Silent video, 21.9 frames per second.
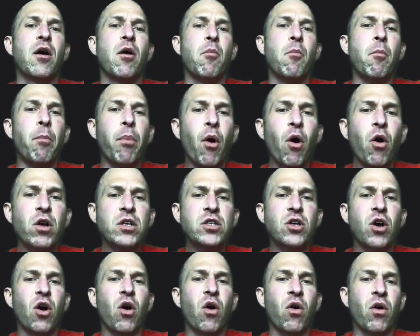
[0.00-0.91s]
bought
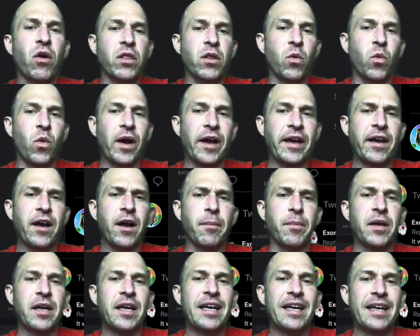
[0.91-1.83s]
on the way
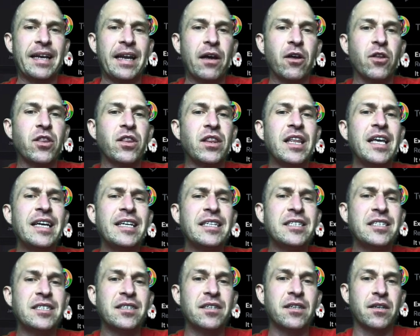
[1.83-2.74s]
up. Now
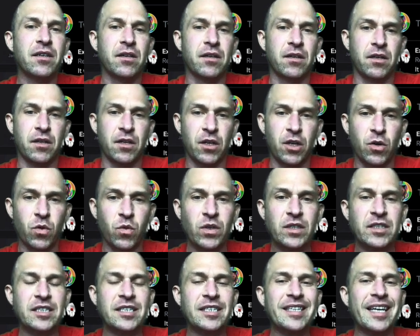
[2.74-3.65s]
this
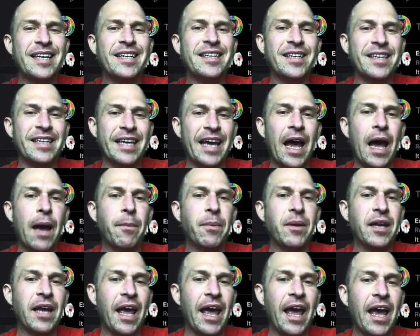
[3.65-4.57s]
coincidentally
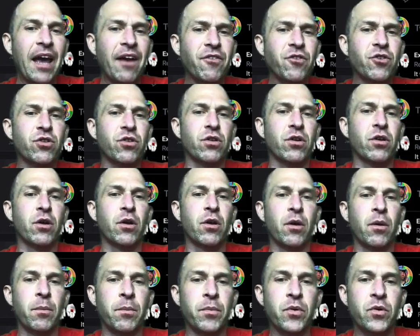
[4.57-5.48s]
happened after
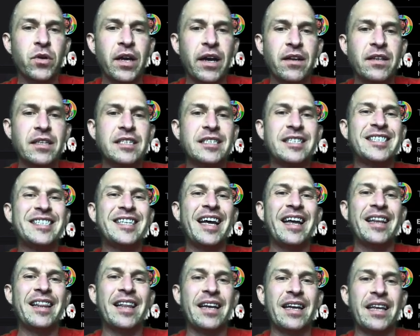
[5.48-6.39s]
Bukele
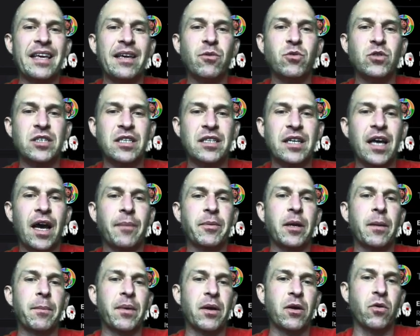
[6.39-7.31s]
said that he was
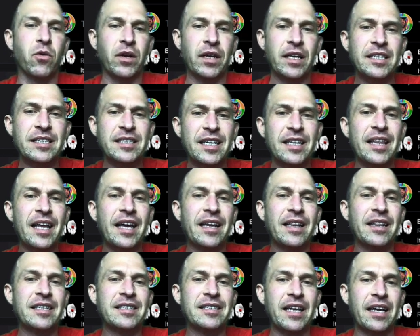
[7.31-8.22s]
adopting Bitcoin. He said that
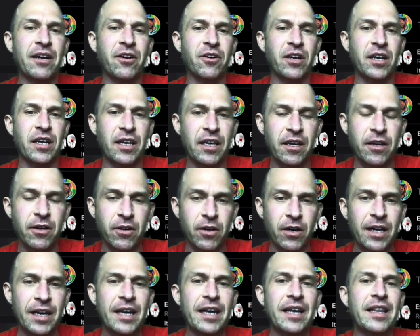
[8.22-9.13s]
in this area here.
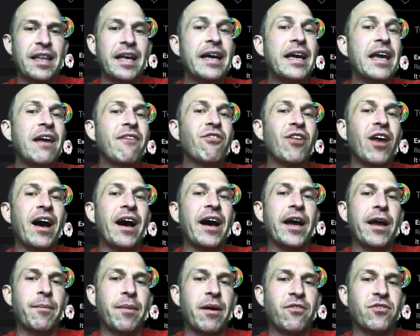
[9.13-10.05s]
That gave the
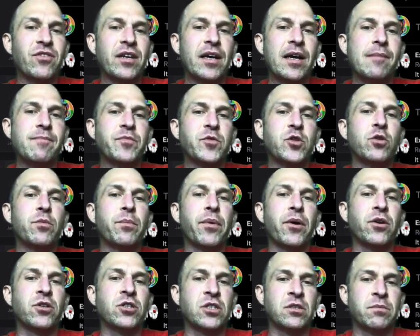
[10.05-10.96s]
IMF time to
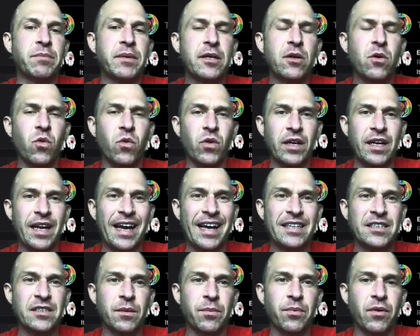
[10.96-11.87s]
purchase Bitcoin
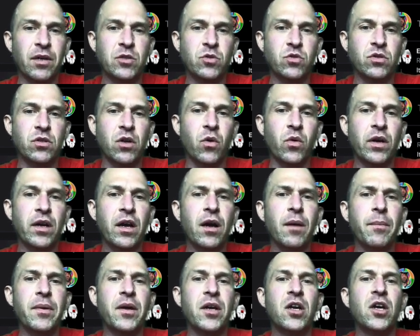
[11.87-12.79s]
as the price was going
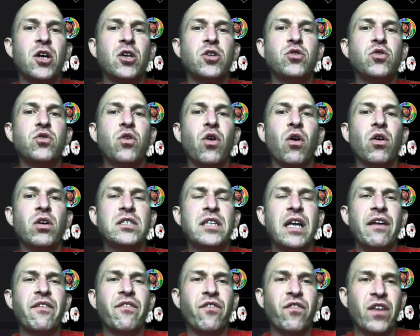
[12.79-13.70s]
up to cause
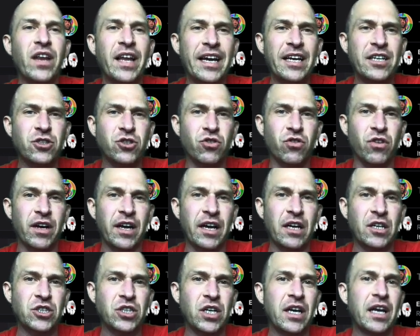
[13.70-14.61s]
a flash
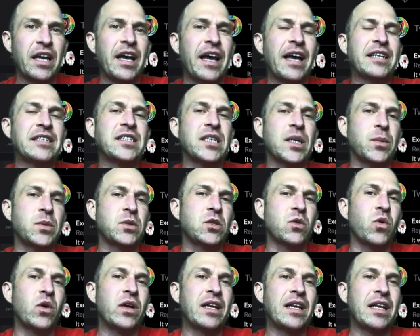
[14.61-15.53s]
crash and
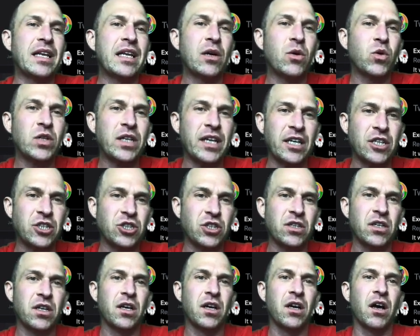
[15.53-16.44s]
subsequent
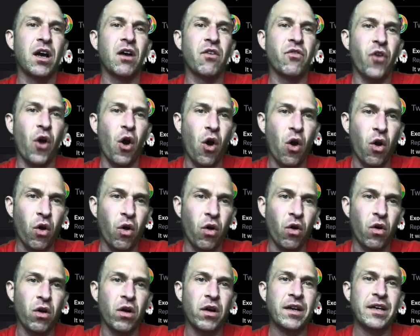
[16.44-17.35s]
liquidation of
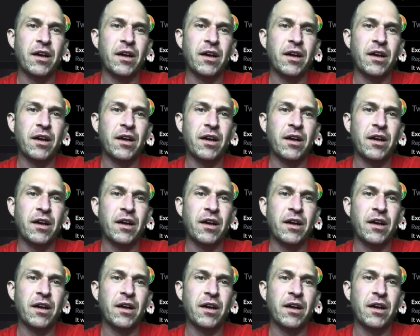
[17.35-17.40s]
all